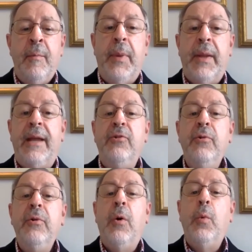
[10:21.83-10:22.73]
but I do
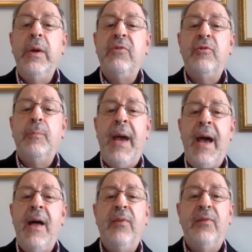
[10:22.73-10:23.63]
know which
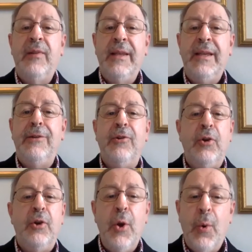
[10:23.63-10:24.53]
paths lead
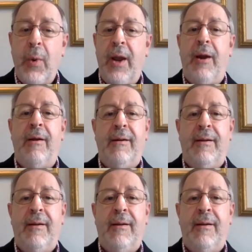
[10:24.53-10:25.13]
nowhere.